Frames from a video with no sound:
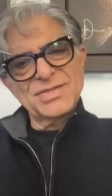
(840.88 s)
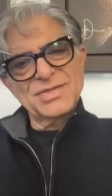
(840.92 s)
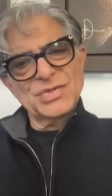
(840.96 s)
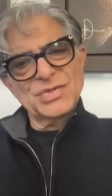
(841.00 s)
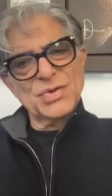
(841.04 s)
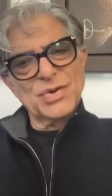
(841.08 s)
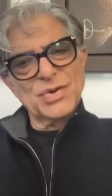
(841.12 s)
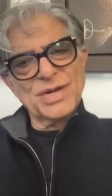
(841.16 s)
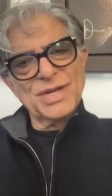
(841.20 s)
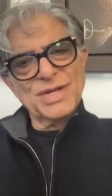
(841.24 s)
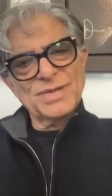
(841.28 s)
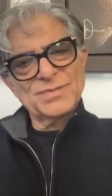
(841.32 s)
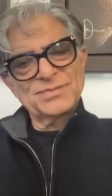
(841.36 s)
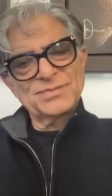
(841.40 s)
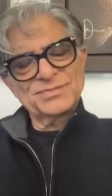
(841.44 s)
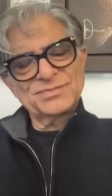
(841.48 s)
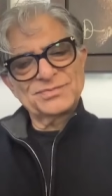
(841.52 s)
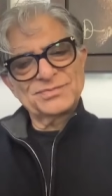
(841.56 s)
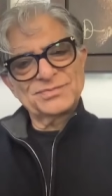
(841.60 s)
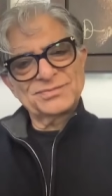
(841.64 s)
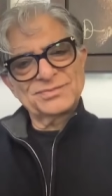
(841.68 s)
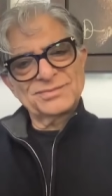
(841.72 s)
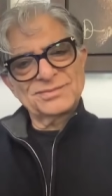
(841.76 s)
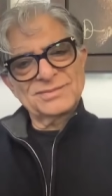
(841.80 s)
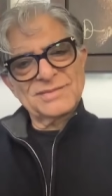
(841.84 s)
joy
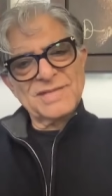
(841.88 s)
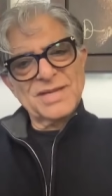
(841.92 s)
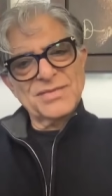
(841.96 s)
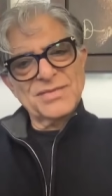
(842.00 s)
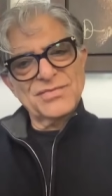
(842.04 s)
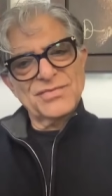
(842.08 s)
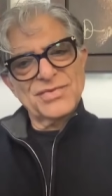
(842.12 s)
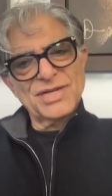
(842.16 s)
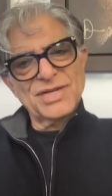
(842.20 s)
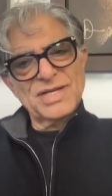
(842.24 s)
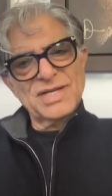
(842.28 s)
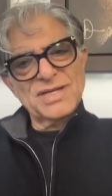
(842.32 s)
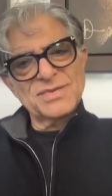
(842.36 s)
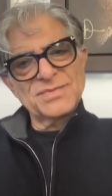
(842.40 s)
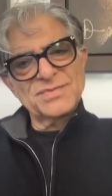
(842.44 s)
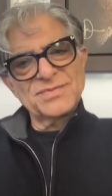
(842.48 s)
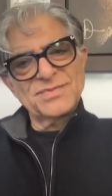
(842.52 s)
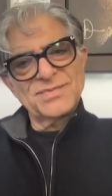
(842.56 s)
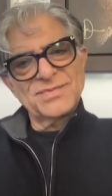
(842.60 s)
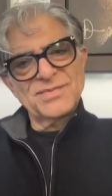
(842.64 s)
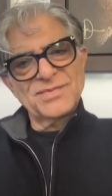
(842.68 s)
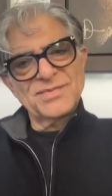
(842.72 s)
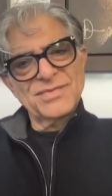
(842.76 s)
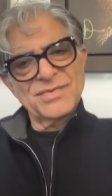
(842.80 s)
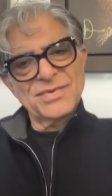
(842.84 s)
and
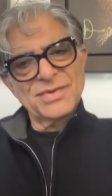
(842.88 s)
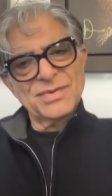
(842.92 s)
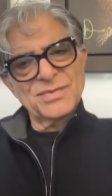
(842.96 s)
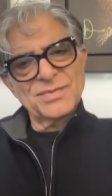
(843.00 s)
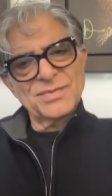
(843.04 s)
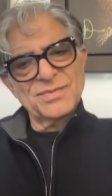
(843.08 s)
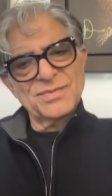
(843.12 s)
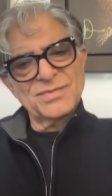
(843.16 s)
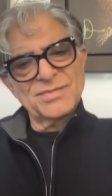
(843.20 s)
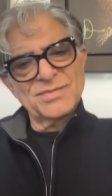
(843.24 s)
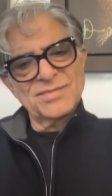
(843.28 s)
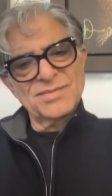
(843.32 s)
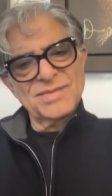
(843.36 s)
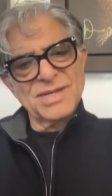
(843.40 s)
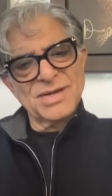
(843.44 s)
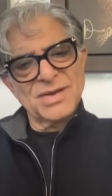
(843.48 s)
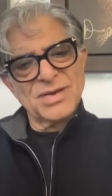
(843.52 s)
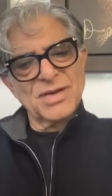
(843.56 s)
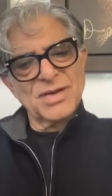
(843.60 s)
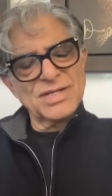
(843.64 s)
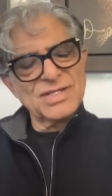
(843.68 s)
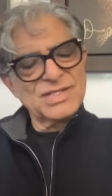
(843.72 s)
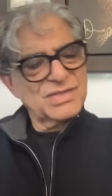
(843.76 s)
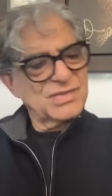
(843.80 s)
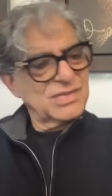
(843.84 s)
freedom from the
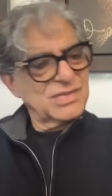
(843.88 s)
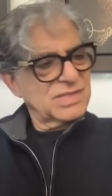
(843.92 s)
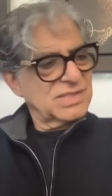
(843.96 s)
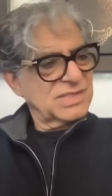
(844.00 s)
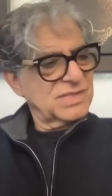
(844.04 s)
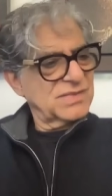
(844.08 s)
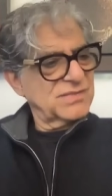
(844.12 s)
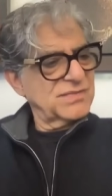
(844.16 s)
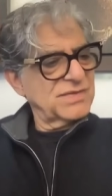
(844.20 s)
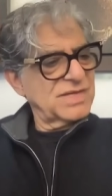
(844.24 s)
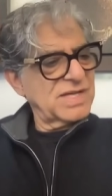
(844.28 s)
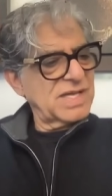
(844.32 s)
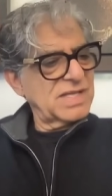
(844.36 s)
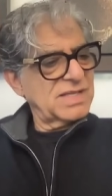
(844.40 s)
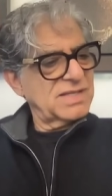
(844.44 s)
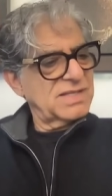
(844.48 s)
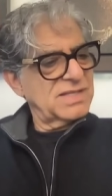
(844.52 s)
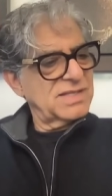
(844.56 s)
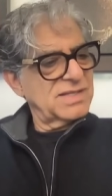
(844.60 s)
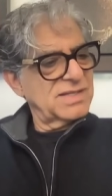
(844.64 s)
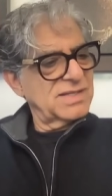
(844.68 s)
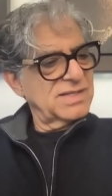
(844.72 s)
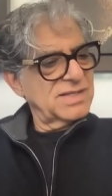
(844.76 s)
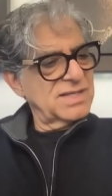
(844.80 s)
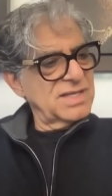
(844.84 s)
constructs of
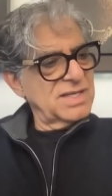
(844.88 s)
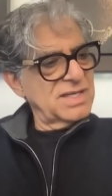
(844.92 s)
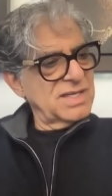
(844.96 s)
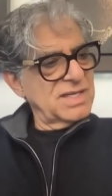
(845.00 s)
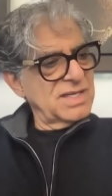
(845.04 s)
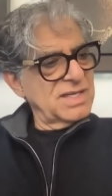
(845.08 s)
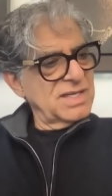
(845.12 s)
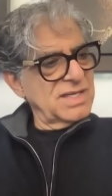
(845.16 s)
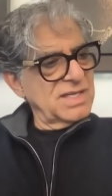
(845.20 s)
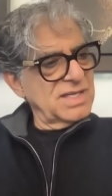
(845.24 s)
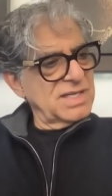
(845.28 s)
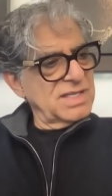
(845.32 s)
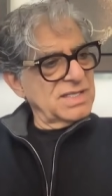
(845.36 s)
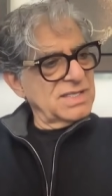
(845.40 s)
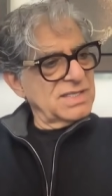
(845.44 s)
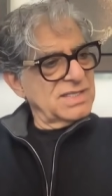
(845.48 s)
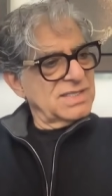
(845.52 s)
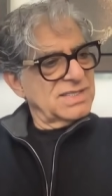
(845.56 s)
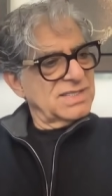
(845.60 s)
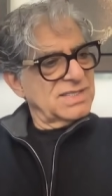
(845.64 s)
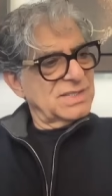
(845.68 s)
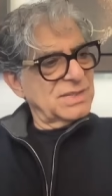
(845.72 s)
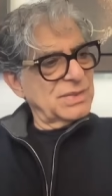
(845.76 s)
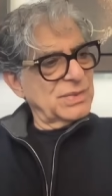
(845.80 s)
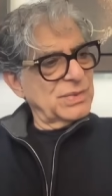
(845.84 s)
death.
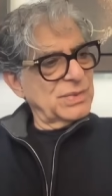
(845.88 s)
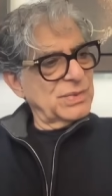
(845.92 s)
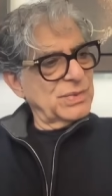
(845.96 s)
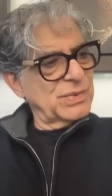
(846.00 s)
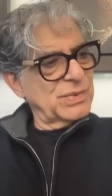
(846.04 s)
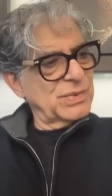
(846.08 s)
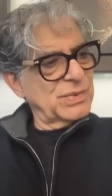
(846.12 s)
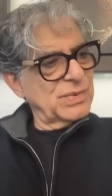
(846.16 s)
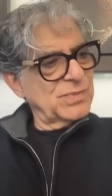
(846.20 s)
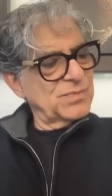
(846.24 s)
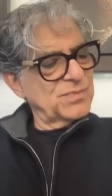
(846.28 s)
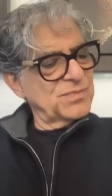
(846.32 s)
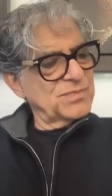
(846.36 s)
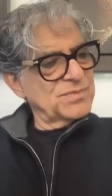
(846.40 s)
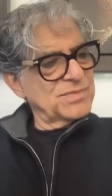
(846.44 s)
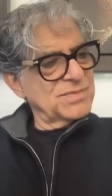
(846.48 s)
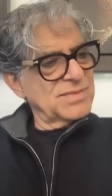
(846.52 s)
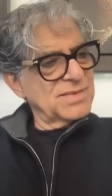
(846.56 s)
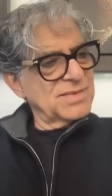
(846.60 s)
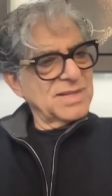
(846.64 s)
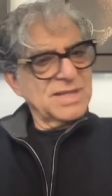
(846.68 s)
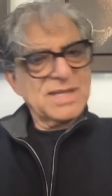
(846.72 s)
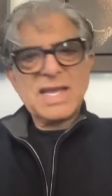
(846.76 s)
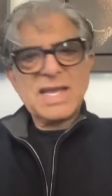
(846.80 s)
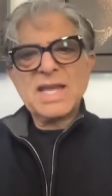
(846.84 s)
So
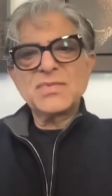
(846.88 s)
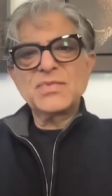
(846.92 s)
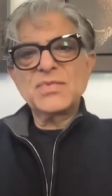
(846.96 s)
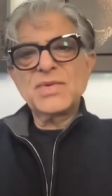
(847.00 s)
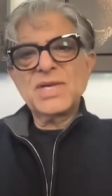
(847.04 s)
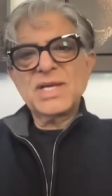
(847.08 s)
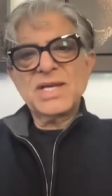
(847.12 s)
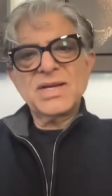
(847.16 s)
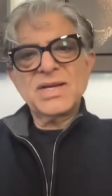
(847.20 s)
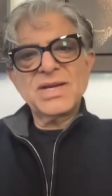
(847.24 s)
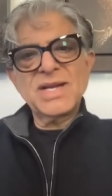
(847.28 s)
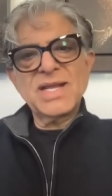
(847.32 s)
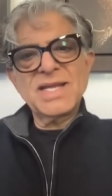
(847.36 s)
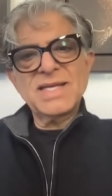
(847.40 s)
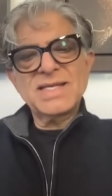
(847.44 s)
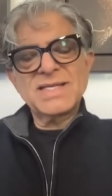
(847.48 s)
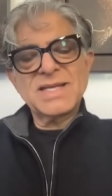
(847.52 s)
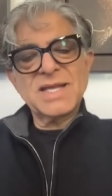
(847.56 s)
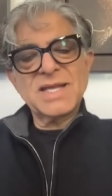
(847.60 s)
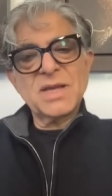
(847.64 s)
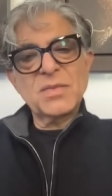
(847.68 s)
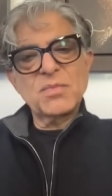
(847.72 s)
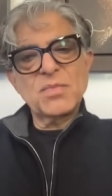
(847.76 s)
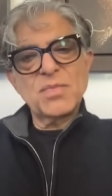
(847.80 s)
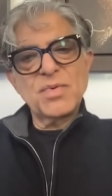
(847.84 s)
can we
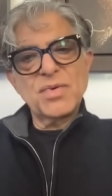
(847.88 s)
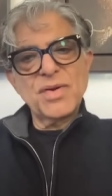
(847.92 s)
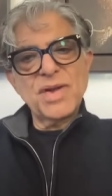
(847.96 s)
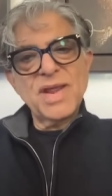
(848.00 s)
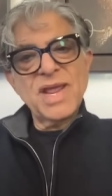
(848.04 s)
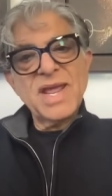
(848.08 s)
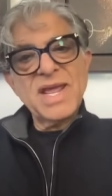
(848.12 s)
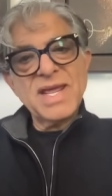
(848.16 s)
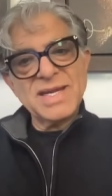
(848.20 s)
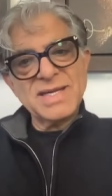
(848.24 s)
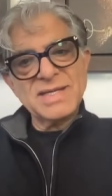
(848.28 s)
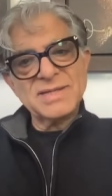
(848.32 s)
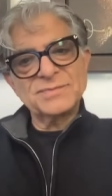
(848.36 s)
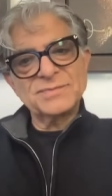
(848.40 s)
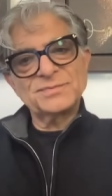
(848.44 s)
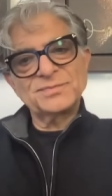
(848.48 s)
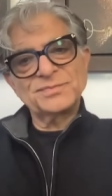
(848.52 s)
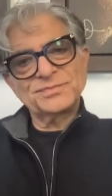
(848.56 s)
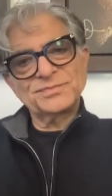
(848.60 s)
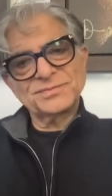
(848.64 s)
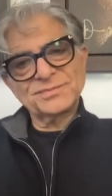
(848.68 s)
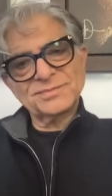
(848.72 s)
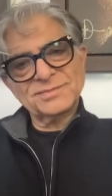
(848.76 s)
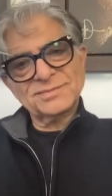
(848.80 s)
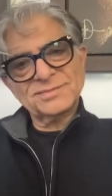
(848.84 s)
create a brain
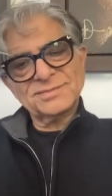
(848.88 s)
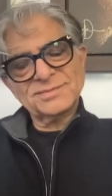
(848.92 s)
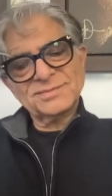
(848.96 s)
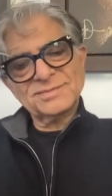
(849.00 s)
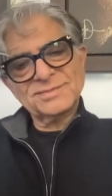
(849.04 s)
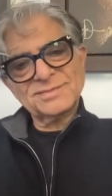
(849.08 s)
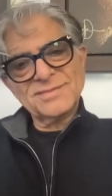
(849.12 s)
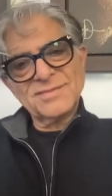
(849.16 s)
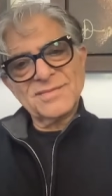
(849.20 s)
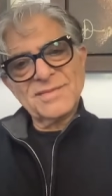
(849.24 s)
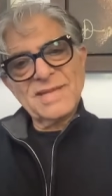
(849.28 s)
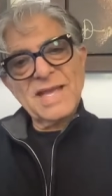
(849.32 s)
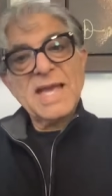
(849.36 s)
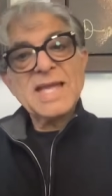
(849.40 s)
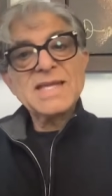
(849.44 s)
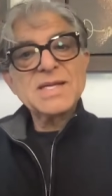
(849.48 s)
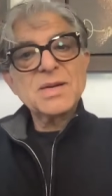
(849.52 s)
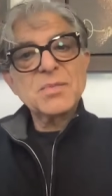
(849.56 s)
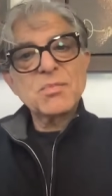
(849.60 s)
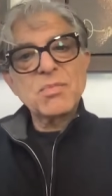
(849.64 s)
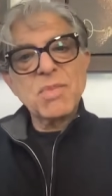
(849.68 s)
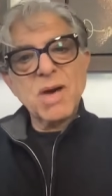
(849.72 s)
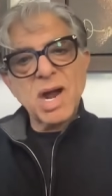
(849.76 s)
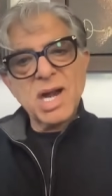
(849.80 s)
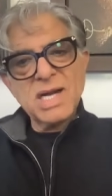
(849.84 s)
and
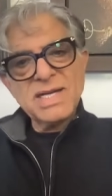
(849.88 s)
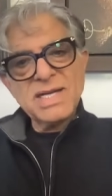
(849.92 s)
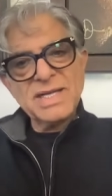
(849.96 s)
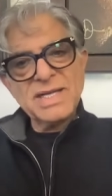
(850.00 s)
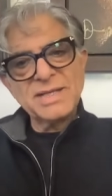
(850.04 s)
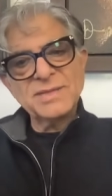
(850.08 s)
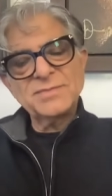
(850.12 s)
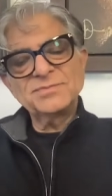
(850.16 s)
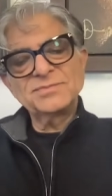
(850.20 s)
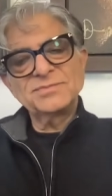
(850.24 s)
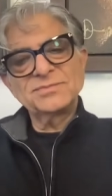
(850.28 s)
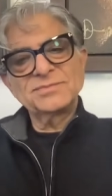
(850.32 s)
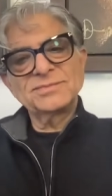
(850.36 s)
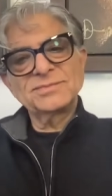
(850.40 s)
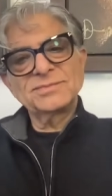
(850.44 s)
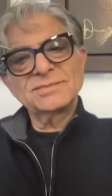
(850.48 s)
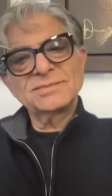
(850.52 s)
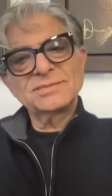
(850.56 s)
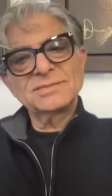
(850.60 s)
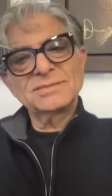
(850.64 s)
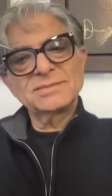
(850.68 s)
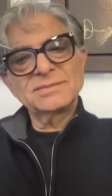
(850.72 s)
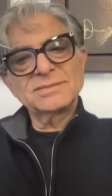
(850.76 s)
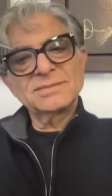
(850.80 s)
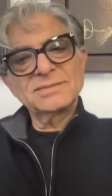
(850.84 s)
a body
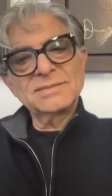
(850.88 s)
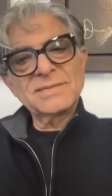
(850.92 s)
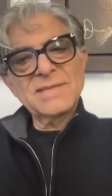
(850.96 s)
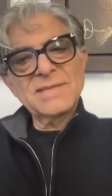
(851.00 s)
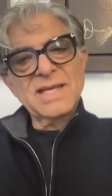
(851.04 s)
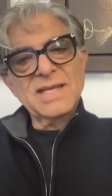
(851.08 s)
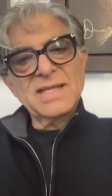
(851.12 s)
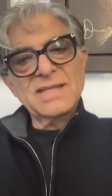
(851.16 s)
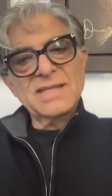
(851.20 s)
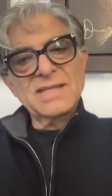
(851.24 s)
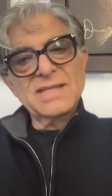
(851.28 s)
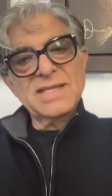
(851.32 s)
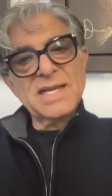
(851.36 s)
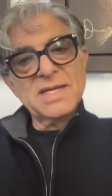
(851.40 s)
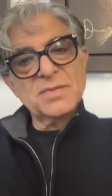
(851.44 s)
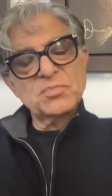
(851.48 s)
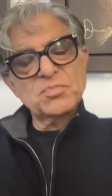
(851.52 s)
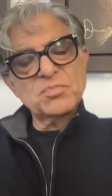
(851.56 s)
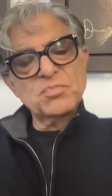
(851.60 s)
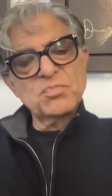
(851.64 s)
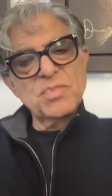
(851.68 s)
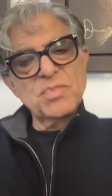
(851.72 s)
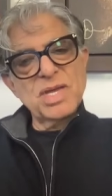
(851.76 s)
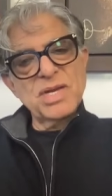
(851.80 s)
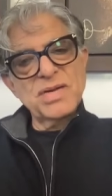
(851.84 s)
that
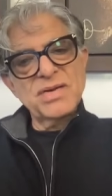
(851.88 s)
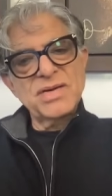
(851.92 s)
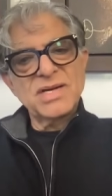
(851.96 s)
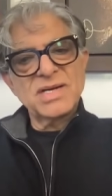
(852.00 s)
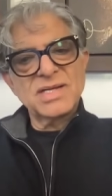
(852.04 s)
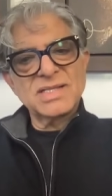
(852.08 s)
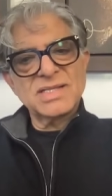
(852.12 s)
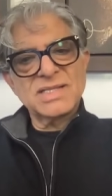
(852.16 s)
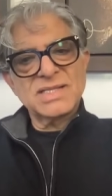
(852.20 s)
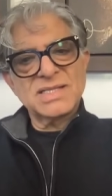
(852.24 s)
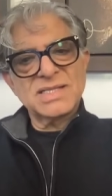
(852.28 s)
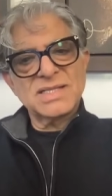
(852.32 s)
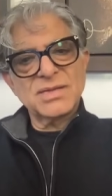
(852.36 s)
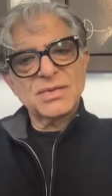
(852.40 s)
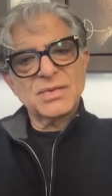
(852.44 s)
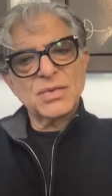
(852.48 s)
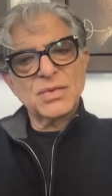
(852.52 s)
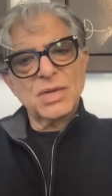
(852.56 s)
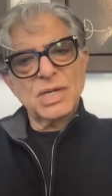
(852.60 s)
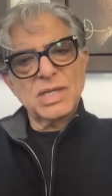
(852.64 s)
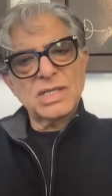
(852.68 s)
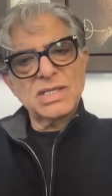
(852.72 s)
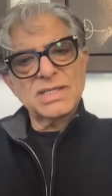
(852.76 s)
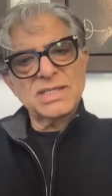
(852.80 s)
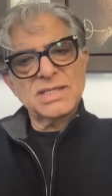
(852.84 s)
mirrors the
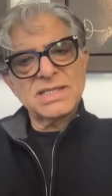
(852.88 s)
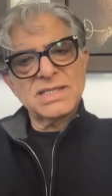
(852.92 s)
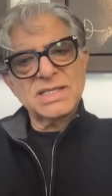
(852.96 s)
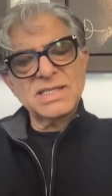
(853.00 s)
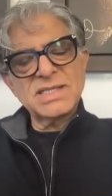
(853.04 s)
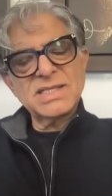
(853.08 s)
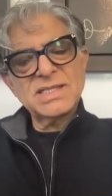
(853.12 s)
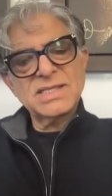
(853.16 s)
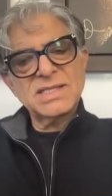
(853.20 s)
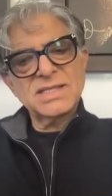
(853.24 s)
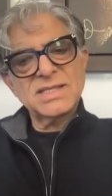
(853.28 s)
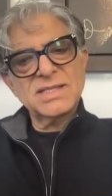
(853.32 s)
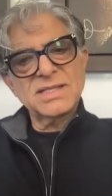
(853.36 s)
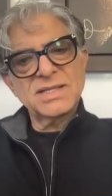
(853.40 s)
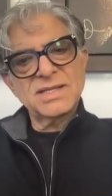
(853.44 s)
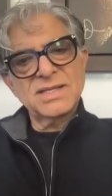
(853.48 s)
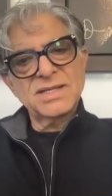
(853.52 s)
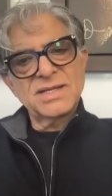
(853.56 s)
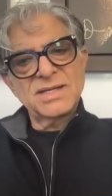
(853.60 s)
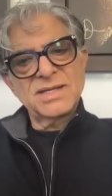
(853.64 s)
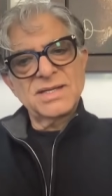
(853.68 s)
qualities